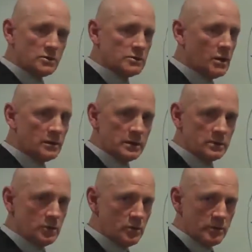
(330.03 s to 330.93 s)
Don't
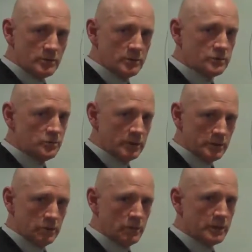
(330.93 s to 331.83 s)
ignore it. You
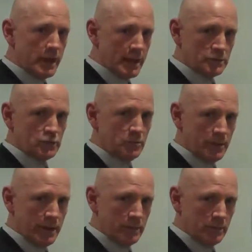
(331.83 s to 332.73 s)
ignore it at your
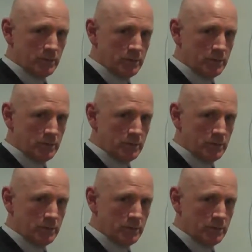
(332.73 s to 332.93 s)
peril.